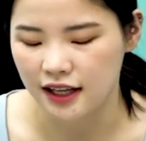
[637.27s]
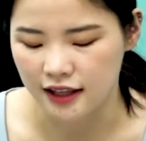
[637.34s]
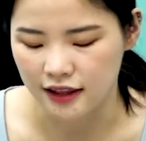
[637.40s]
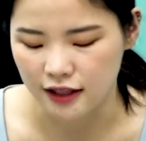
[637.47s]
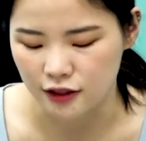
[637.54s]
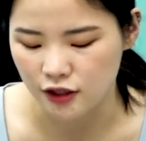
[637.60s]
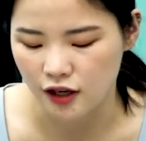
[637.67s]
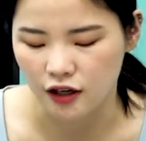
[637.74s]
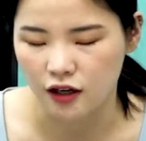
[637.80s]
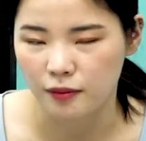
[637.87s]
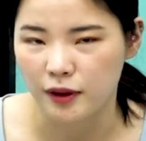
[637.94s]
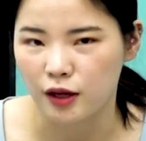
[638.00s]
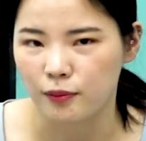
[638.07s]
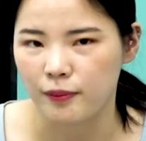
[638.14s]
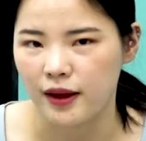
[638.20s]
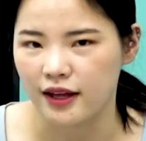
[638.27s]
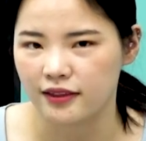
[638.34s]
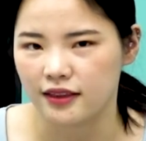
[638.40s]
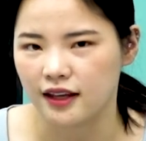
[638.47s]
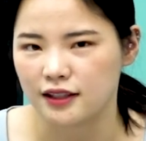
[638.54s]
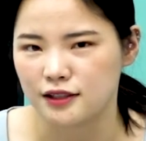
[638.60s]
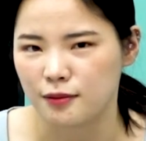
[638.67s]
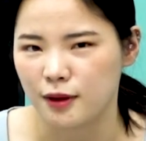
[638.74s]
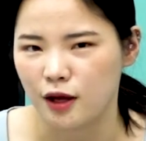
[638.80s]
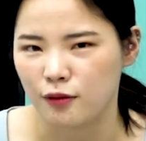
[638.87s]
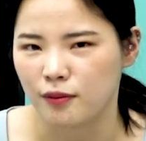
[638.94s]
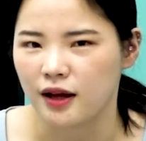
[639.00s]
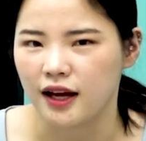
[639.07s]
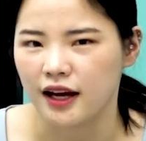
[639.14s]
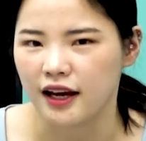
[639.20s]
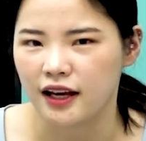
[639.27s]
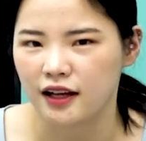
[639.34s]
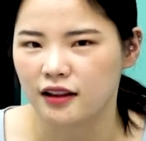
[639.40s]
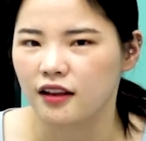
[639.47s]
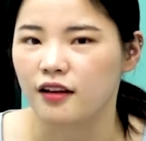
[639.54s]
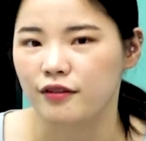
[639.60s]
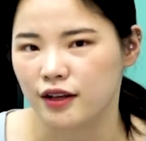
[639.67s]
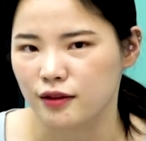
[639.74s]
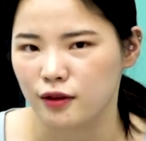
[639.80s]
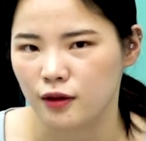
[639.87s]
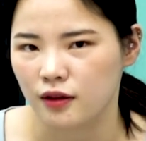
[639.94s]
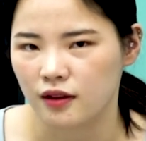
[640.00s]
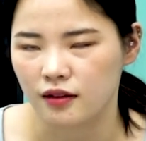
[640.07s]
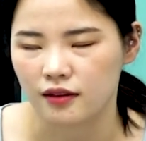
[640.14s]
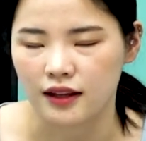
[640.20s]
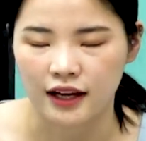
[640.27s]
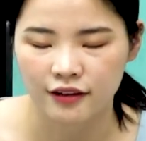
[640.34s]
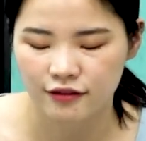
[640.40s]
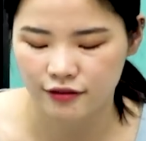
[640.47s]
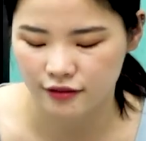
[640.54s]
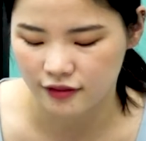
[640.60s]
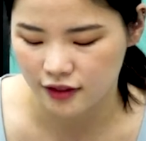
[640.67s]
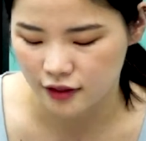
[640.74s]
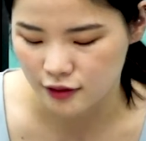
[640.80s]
and then talk about bad things about my love in life.